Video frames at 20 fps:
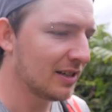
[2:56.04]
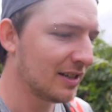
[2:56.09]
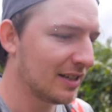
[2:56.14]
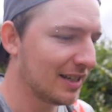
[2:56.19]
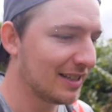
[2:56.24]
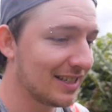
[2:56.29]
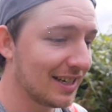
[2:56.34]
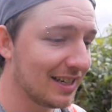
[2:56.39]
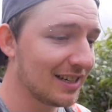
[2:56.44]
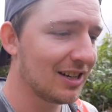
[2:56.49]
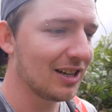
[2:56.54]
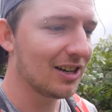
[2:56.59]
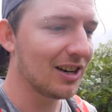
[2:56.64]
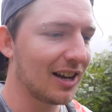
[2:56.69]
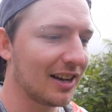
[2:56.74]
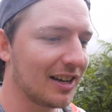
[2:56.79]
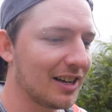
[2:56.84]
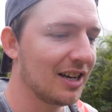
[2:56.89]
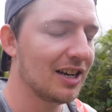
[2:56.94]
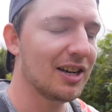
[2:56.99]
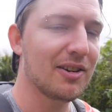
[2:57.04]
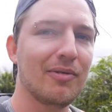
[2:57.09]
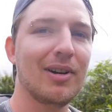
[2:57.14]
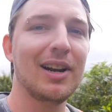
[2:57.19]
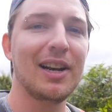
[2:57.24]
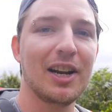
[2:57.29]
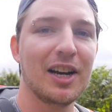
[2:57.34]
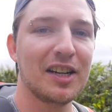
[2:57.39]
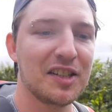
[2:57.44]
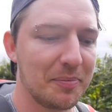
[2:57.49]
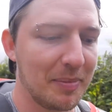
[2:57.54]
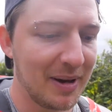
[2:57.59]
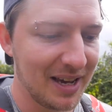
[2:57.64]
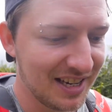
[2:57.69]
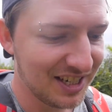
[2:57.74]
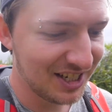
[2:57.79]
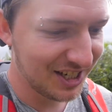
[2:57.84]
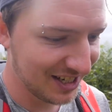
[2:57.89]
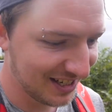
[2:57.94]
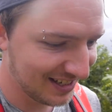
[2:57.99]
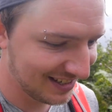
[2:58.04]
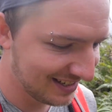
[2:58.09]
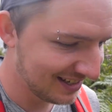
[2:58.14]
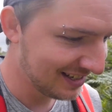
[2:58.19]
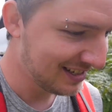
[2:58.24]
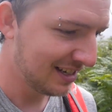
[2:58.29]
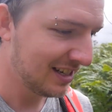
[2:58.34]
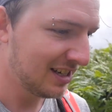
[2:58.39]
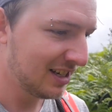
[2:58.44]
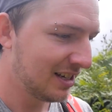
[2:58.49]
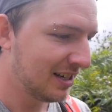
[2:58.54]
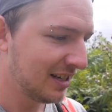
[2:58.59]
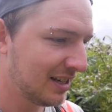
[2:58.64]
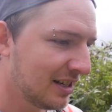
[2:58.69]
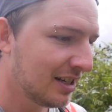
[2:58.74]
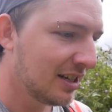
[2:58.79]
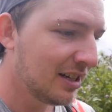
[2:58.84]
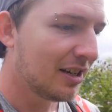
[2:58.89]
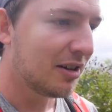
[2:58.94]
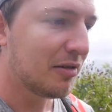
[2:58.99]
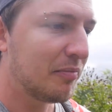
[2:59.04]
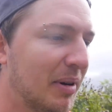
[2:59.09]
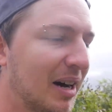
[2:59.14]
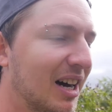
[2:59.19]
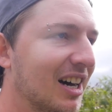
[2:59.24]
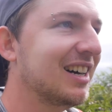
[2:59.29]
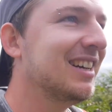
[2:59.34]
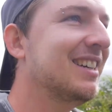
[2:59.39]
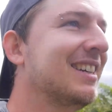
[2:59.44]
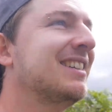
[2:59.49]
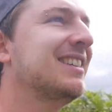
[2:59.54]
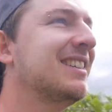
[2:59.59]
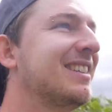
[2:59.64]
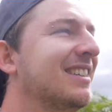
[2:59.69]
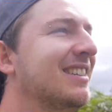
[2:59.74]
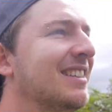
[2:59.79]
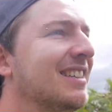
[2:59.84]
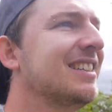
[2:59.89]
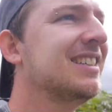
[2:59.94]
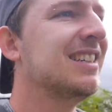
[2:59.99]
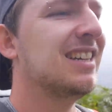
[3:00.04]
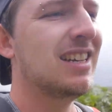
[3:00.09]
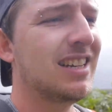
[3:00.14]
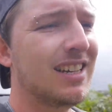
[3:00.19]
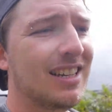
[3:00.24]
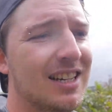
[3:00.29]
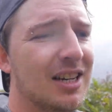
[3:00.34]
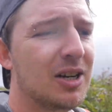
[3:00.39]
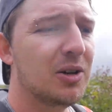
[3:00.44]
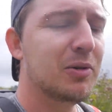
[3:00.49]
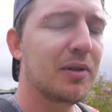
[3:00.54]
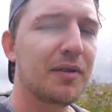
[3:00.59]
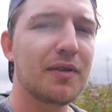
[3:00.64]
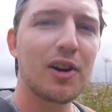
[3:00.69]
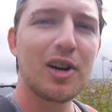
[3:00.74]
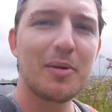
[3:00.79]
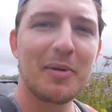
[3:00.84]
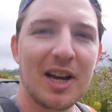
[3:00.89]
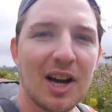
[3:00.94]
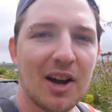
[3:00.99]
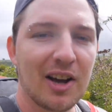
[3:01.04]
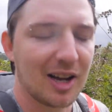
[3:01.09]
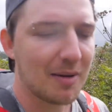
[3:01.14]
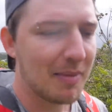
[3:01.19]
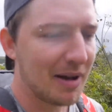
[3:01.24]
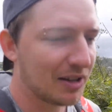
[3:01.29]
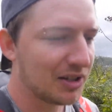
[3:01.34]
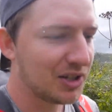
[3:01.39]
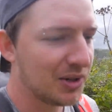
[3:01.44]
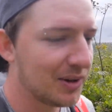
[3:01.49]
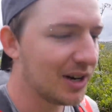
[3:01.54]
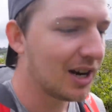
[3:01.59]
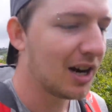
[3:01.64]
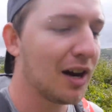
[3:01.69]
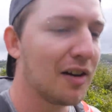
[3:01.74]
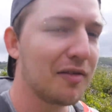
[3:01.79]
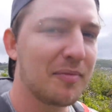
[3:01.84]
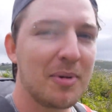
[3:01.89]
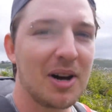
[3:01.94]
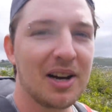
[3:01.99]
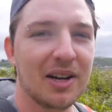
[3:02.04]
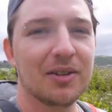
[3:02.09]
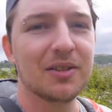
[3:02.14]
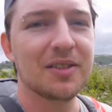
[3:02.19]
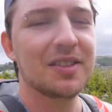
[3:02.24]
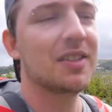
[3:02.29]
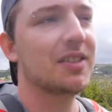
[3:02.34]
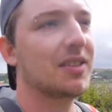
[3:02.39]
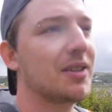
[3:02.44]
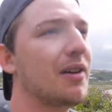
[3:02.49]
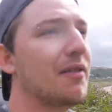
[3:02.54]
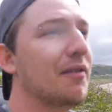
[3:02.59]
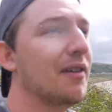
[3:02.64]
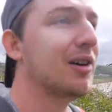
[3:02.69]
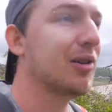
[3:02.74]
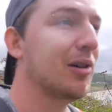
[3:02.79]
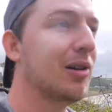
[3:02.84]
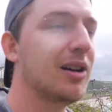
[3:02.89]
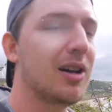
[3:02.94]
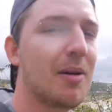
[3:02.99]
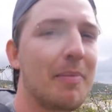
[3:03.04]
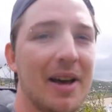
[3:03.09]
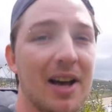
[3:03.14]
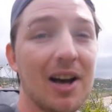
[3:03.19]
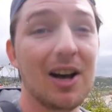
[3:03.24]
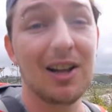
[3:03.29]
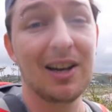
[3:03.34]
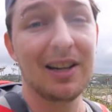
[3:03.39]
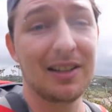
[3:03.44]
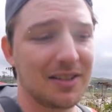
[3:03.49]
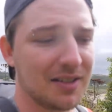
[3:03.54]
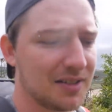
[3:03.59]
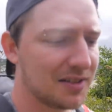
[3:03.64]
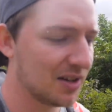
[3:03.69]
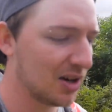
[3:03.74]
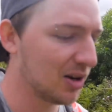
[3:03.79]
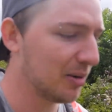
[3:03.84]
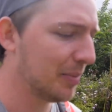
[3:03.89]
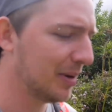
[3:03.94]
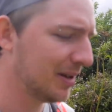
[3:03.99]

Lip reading: It did look like a really nice beach, but we've only been going about 2.5 miles, so it felt a bit early to stop.